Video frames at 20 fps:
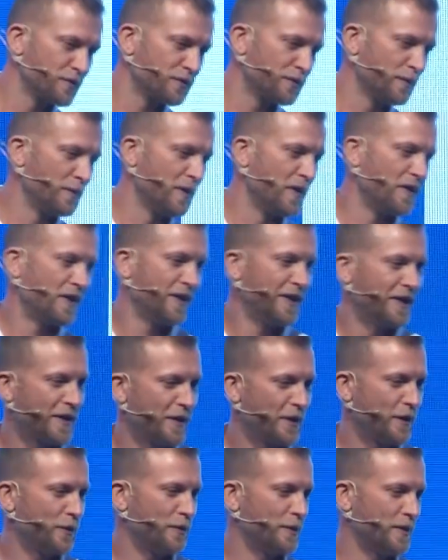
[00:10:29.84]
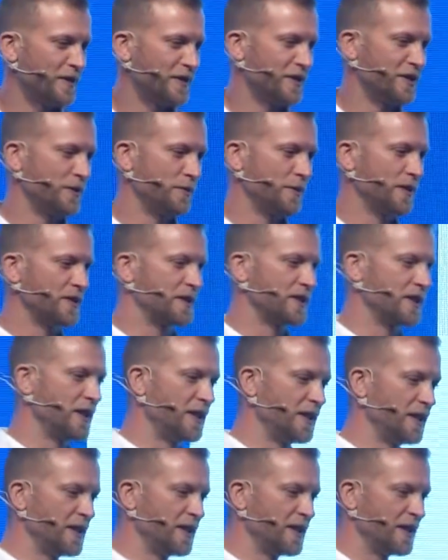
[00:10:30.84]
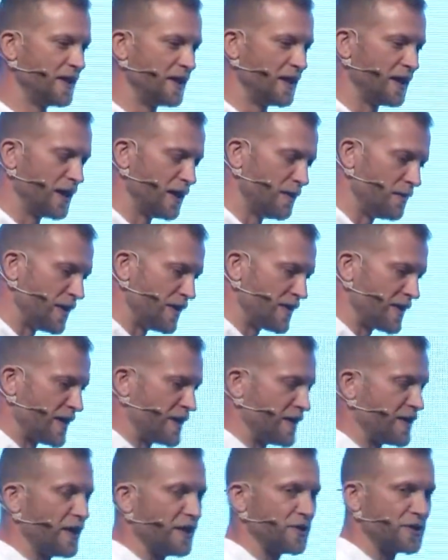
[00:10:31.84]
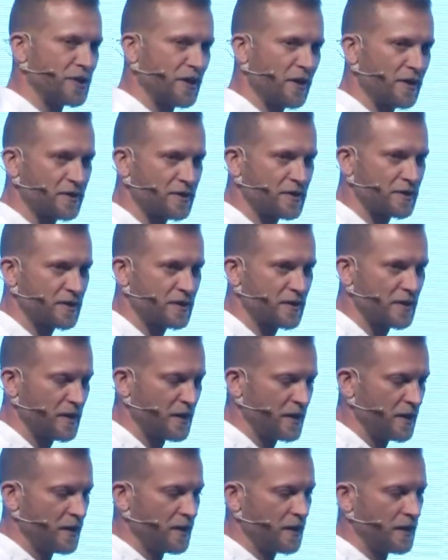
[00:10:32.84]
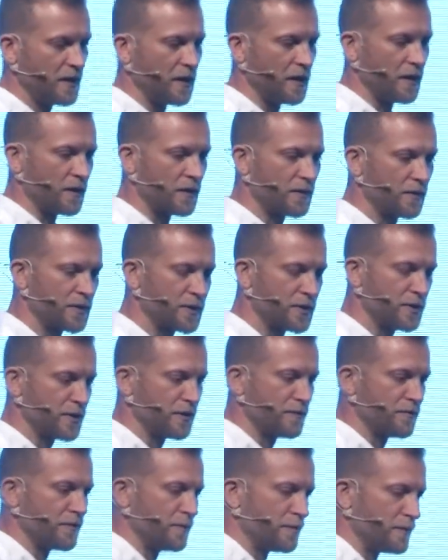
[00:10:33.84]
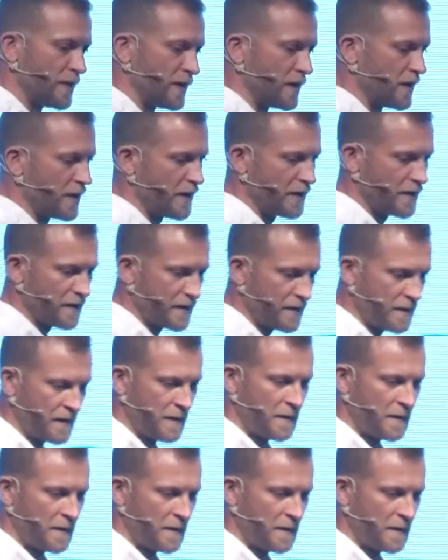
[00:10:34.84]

from Idaho in the USA, and then Adjust, Christian from Berlin,